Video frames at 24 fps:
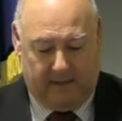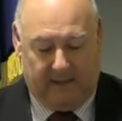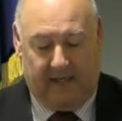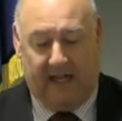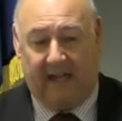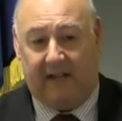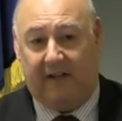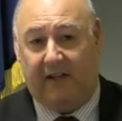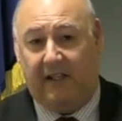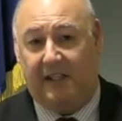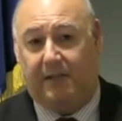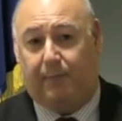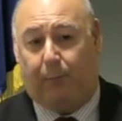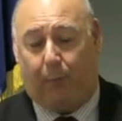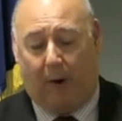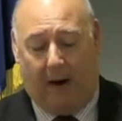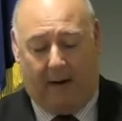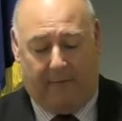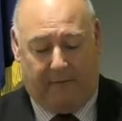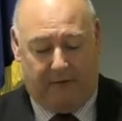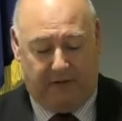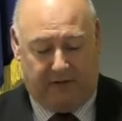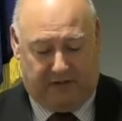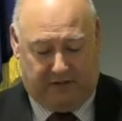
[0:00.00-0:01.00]
Now, these
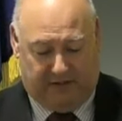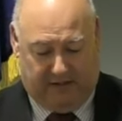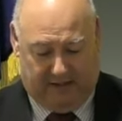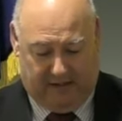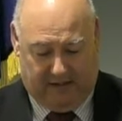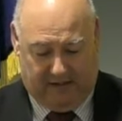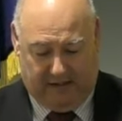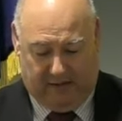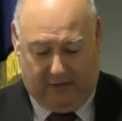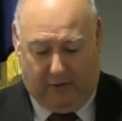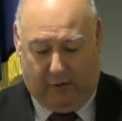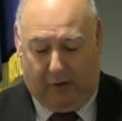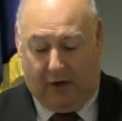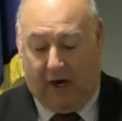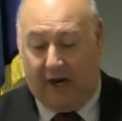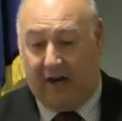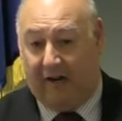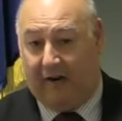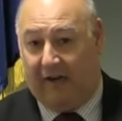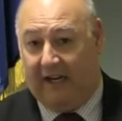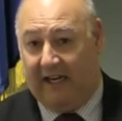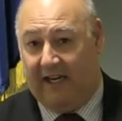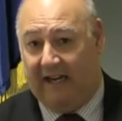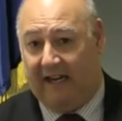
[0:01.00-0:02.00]
brothers not
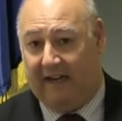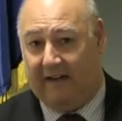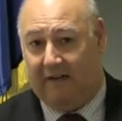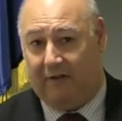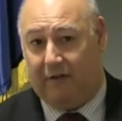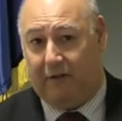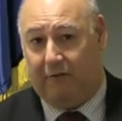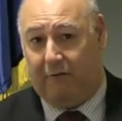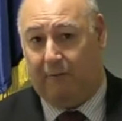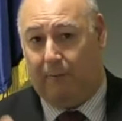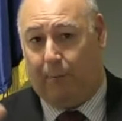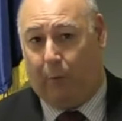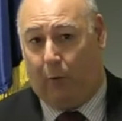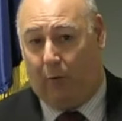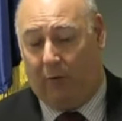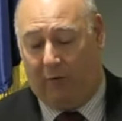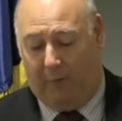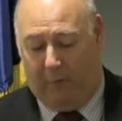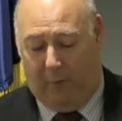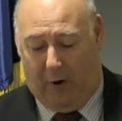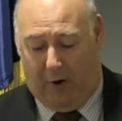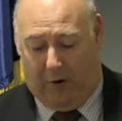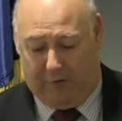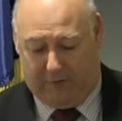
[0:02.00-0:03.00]
only do
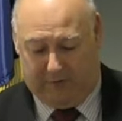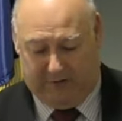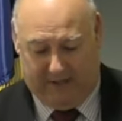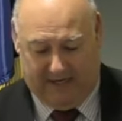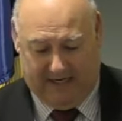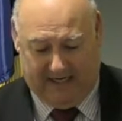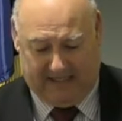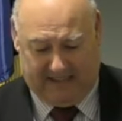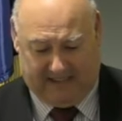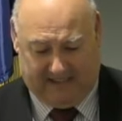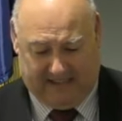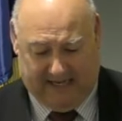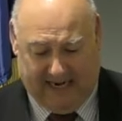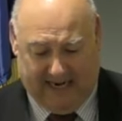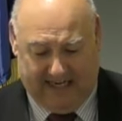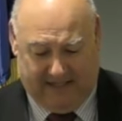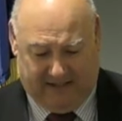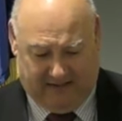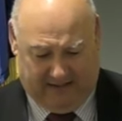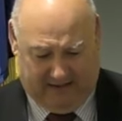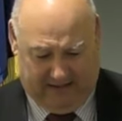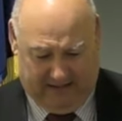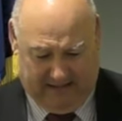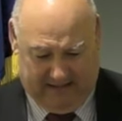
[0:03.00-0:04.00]
important roles at
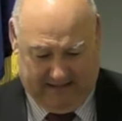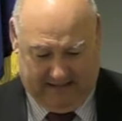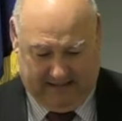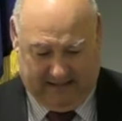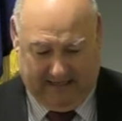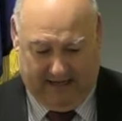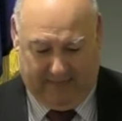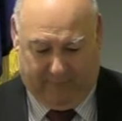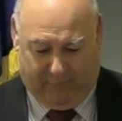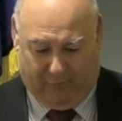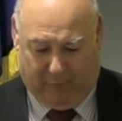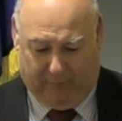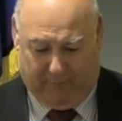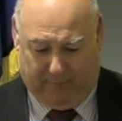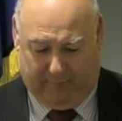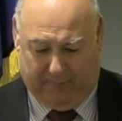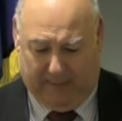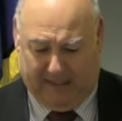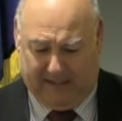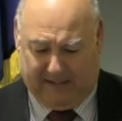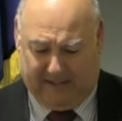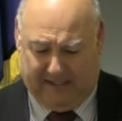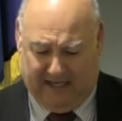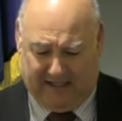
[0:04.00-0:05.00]
state level,
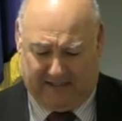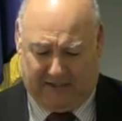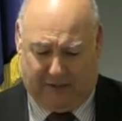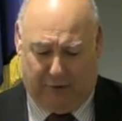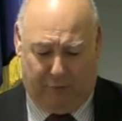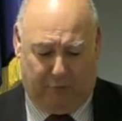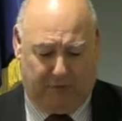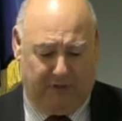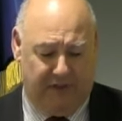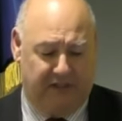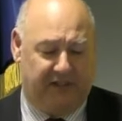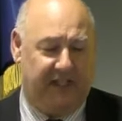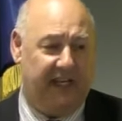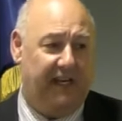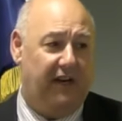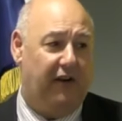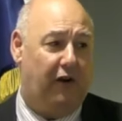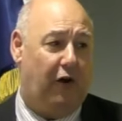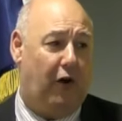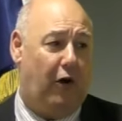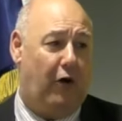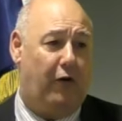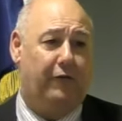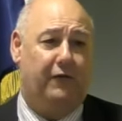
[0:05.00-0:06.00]
but still continue
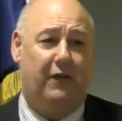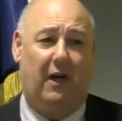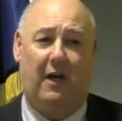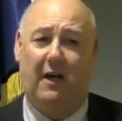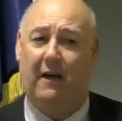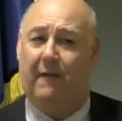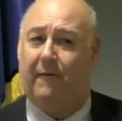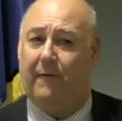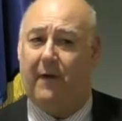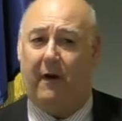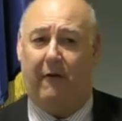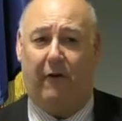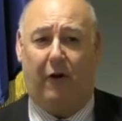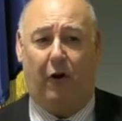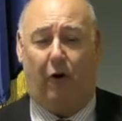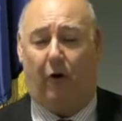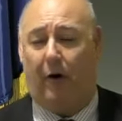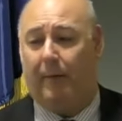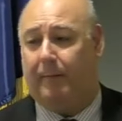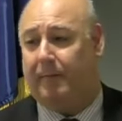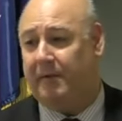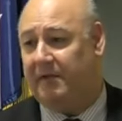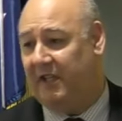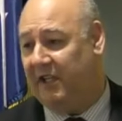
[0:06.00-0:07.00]
to hold very
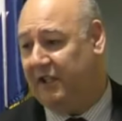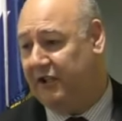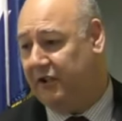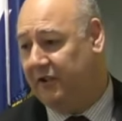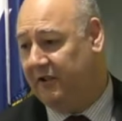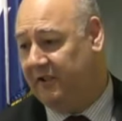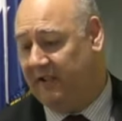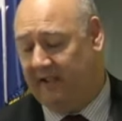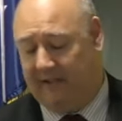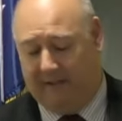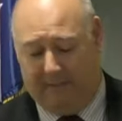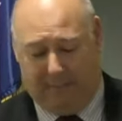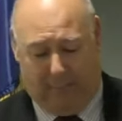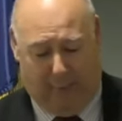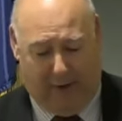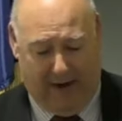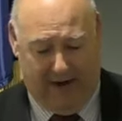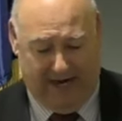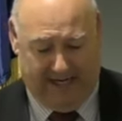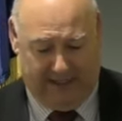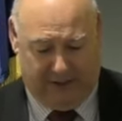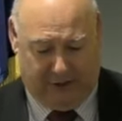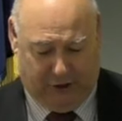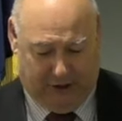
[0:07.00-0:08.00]
high positions in the
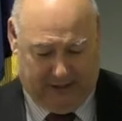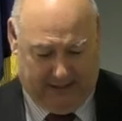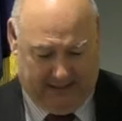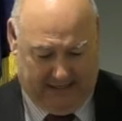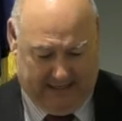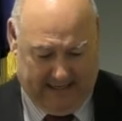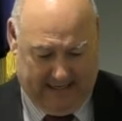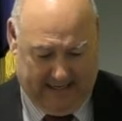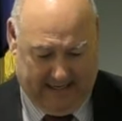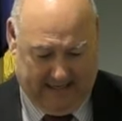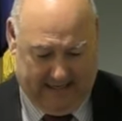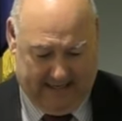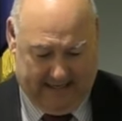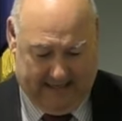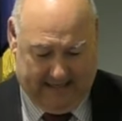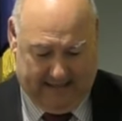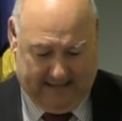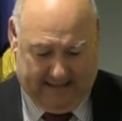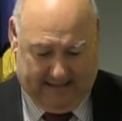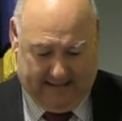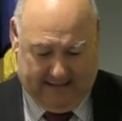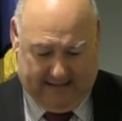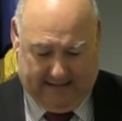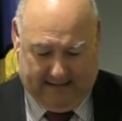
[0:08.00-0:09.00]
branch.
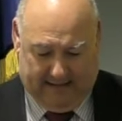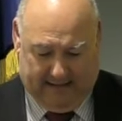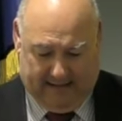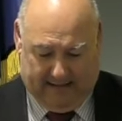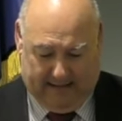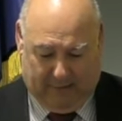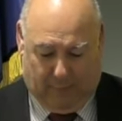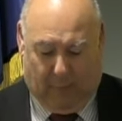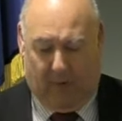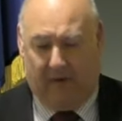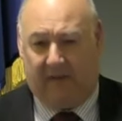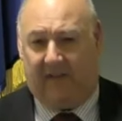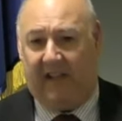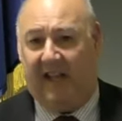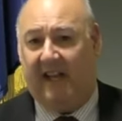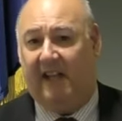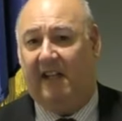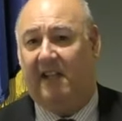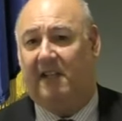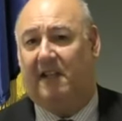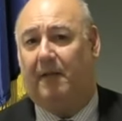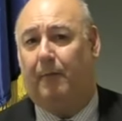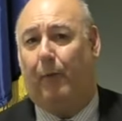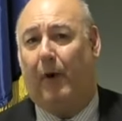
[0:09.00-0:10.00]
One thing
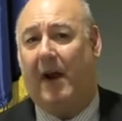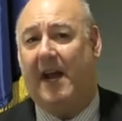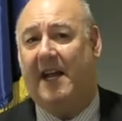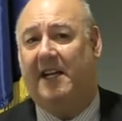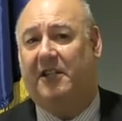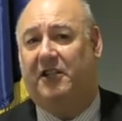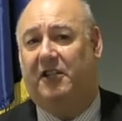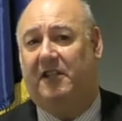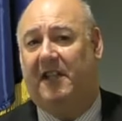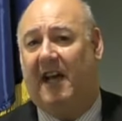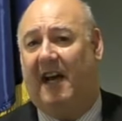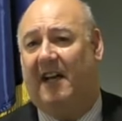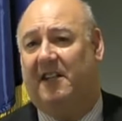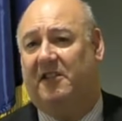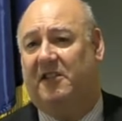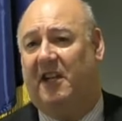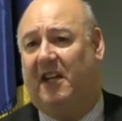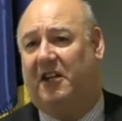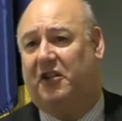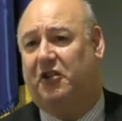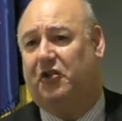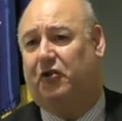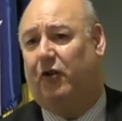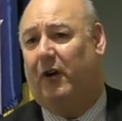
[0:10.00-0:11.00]
that the branch does
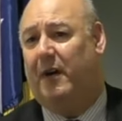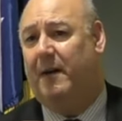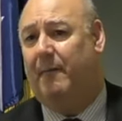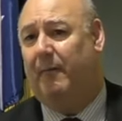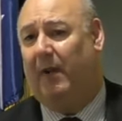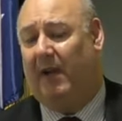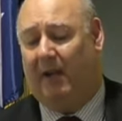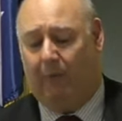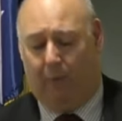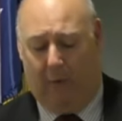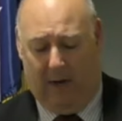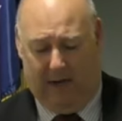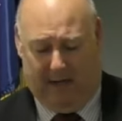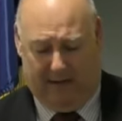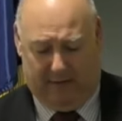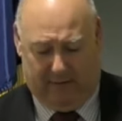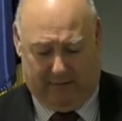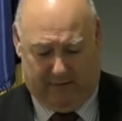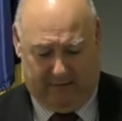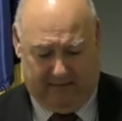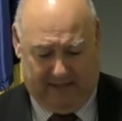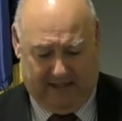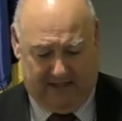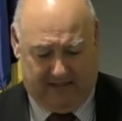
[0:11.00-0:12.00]
extremely well
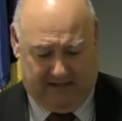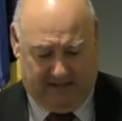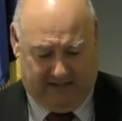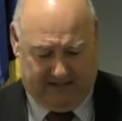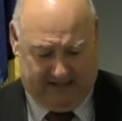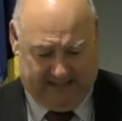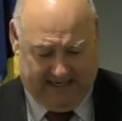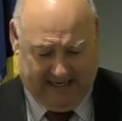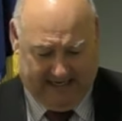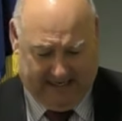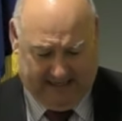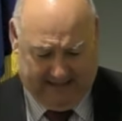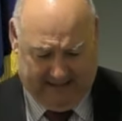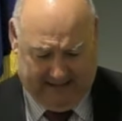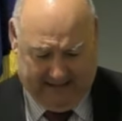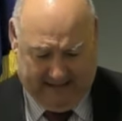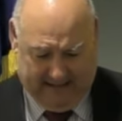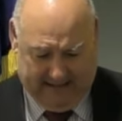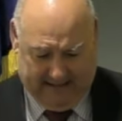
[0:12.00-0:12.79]
is that